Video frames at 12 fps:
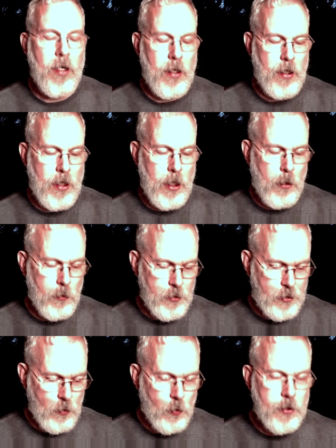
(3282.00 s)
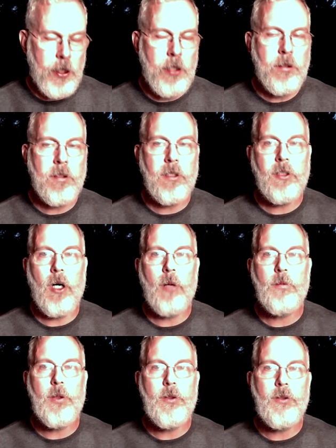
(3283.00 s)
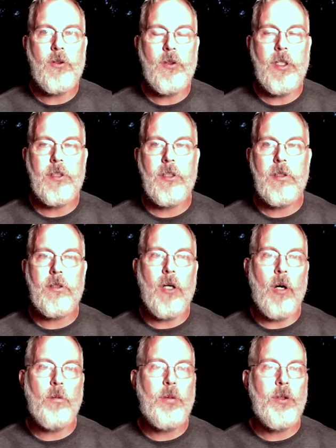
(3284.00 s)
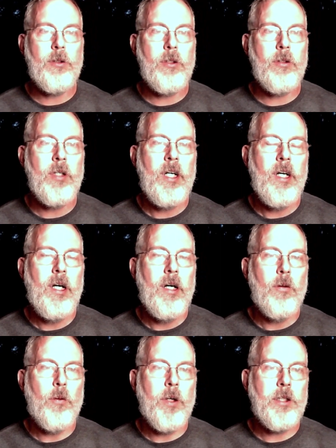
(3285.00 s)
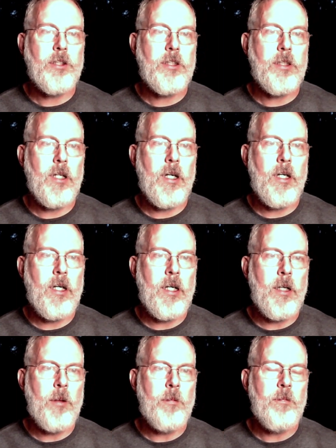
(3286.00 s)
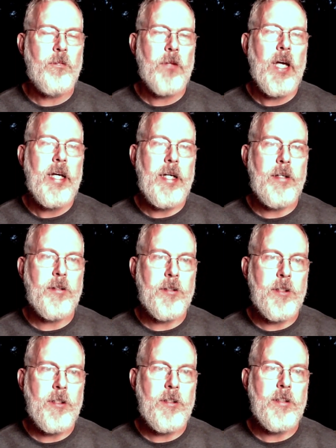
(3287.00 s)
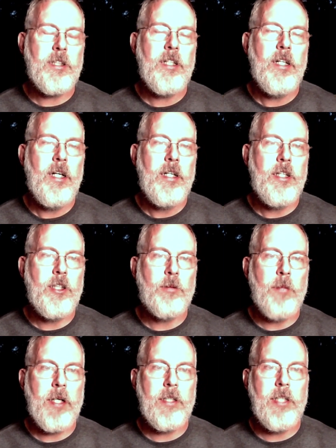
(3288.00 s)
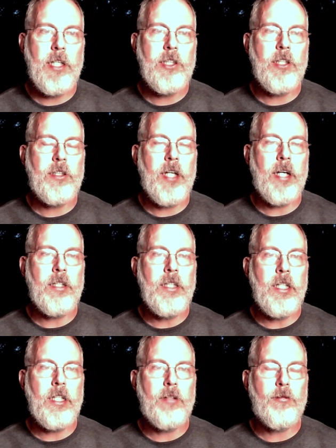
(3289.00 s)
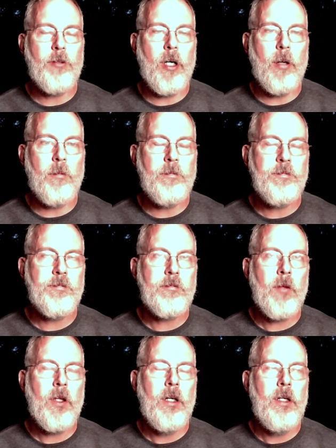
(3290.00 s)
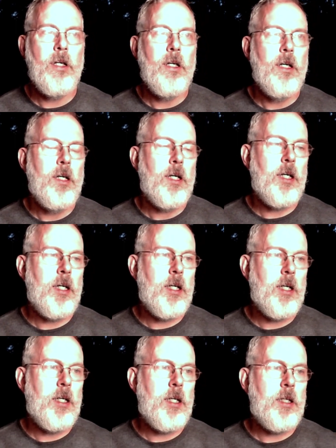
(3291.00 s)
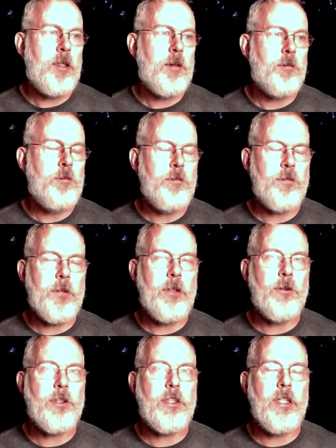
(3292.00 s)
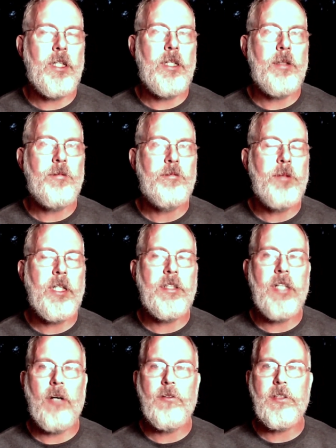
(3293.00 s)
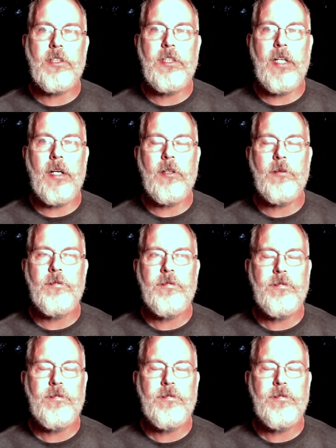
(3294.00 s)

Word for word: I was ordained in the Taungpulu tradition. Taungpulu was, um, he learned his meditation technique from, uh, it was uh, Miga Dawan Sayadaw.